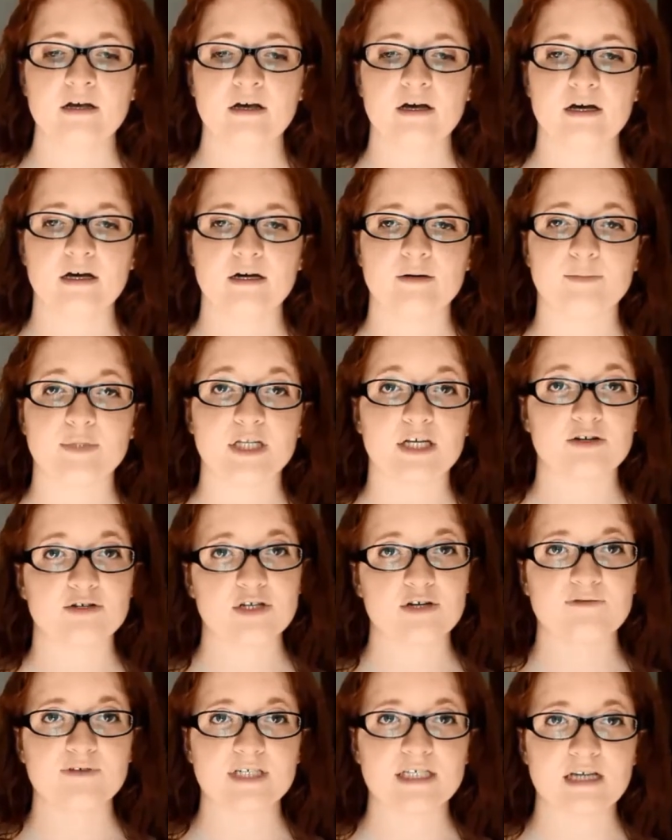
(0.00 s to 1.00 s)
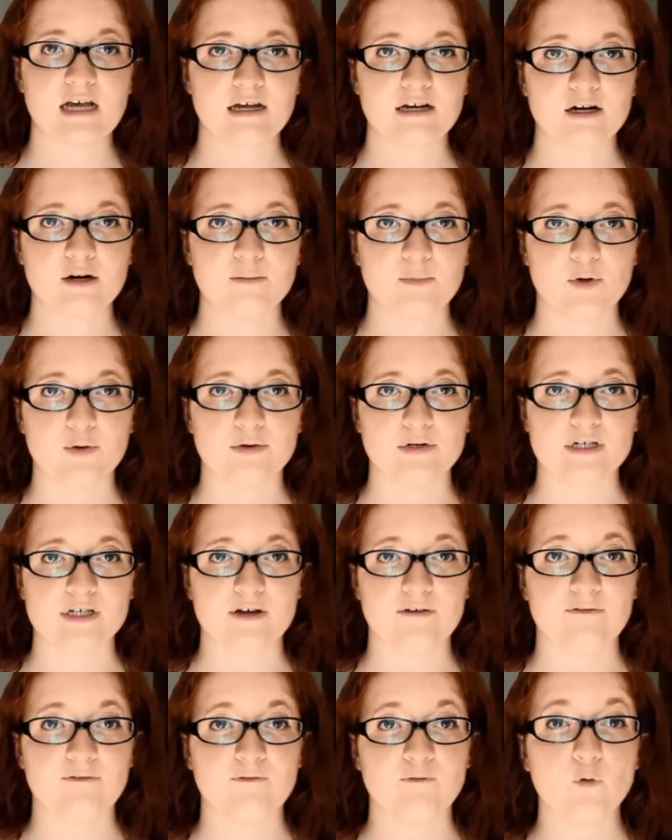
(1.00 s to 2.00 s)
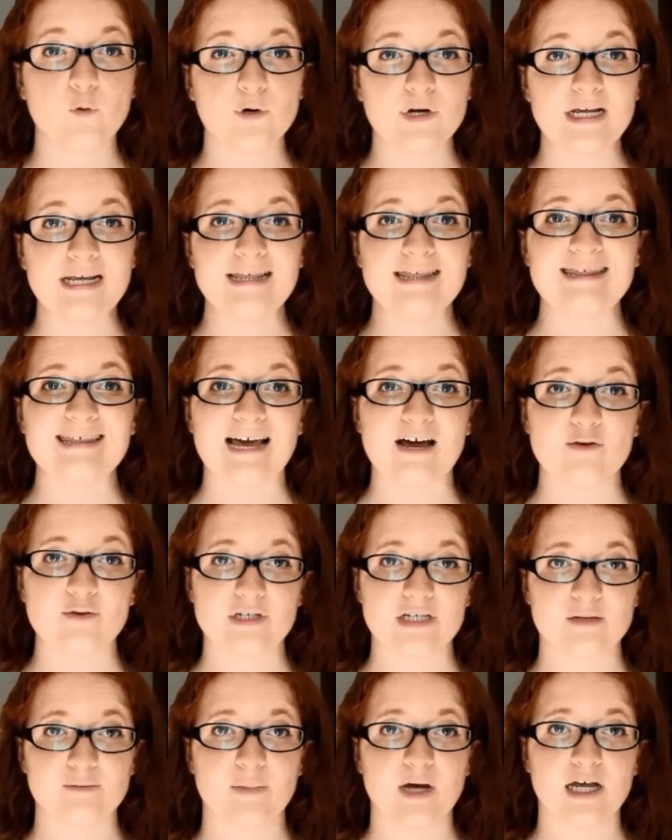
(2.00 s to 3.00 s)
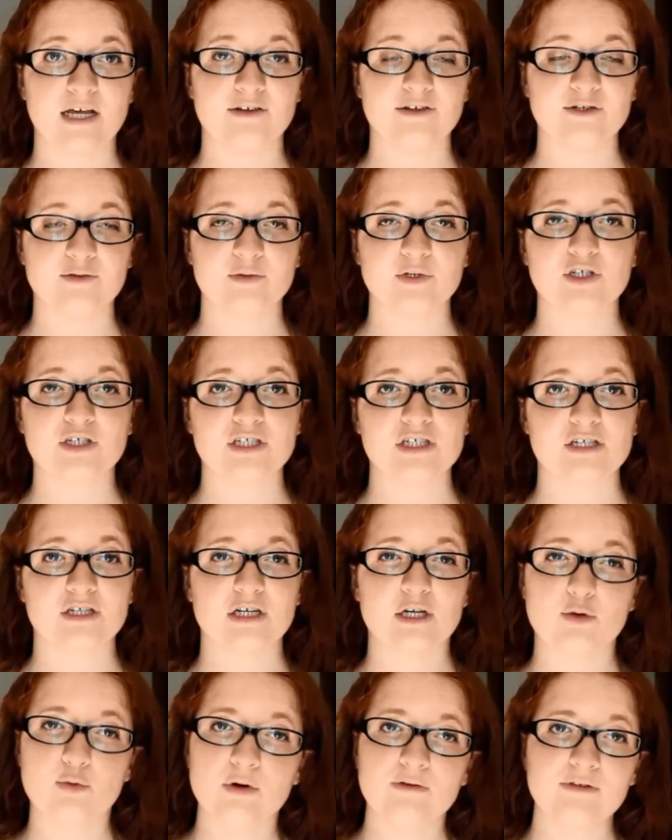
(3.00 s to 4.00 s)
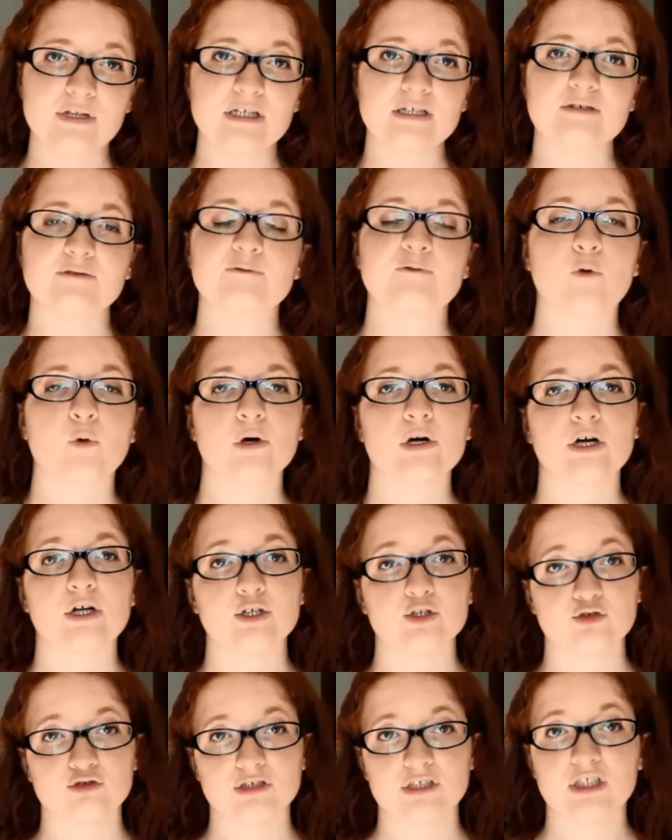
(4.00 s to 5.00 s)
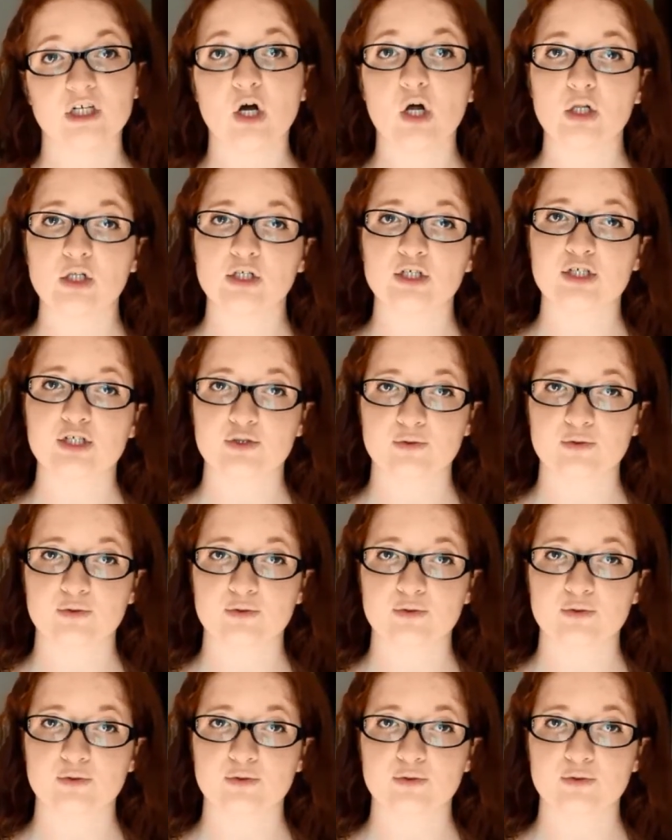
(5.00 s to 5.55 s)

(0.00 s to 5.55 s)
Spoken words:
But they also have a sign-on bonus of 40,000 miles, which is the equivalent of $400